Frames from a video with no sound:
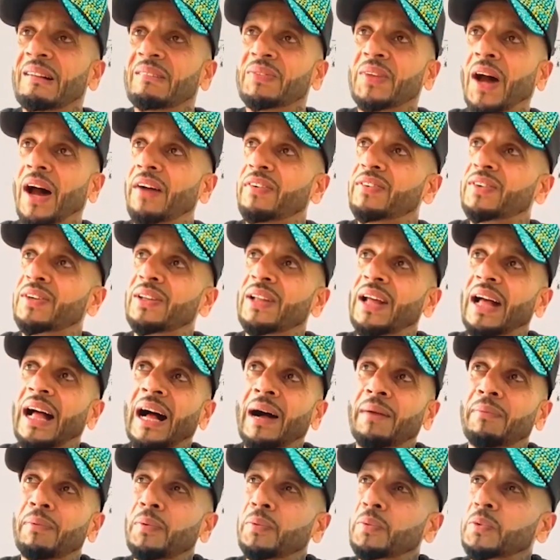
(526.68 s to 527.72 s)
after the
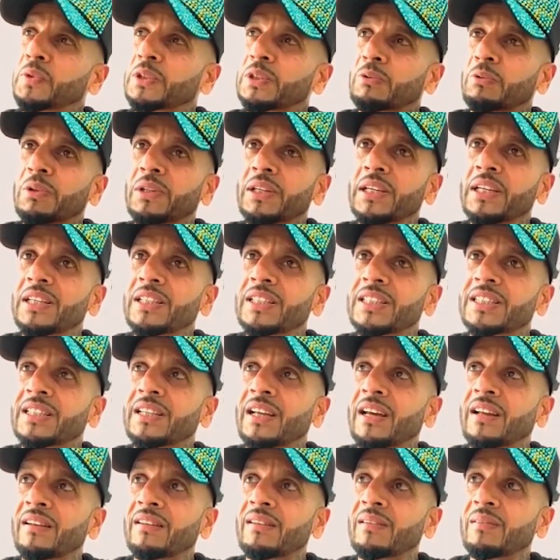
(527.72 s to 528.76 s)
album was released
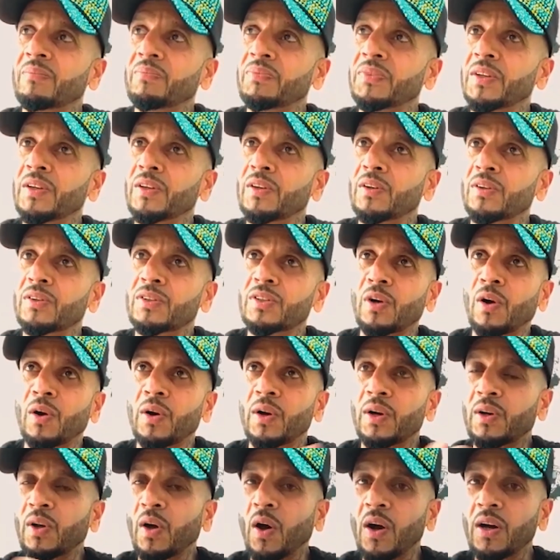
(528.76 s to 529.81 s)
and
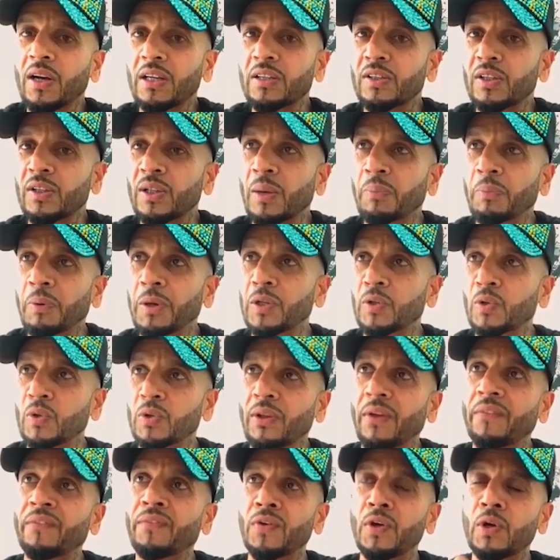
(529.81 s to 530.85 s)
started talking, Shinda Paji goes,
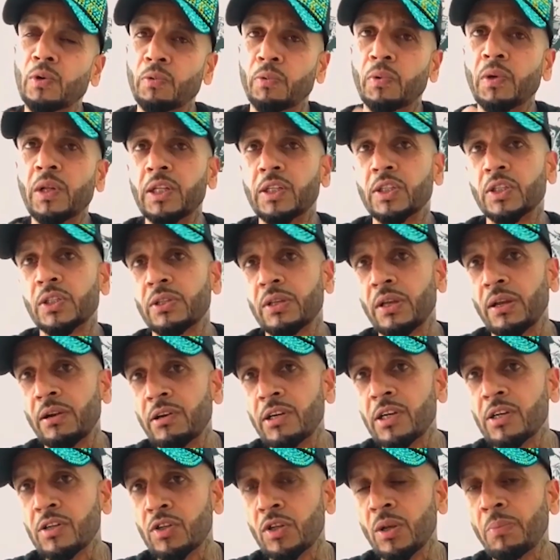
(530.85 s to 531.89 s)
if you're really
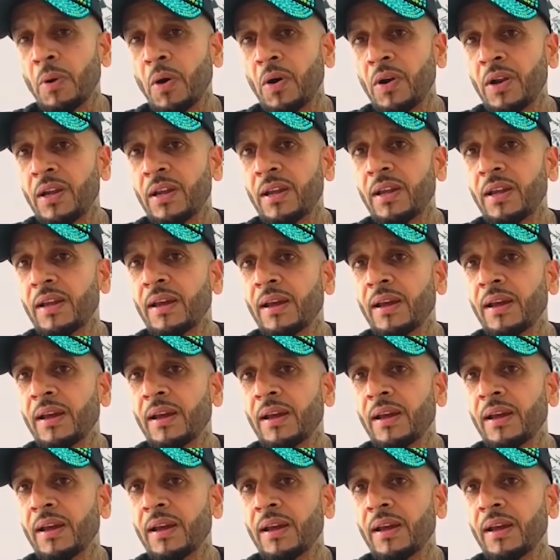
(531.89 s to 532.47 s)
serious about it,